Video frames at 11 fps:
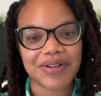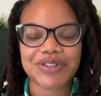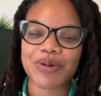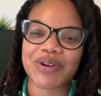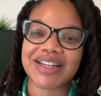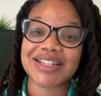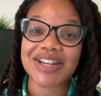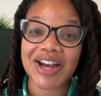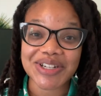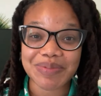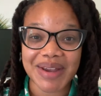So we're going to
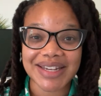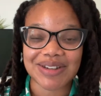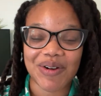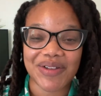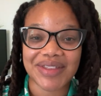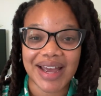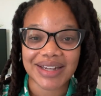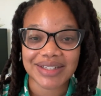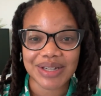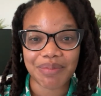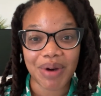touch base on that
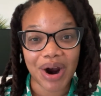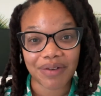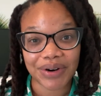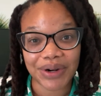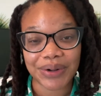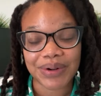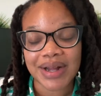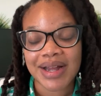tomorrow.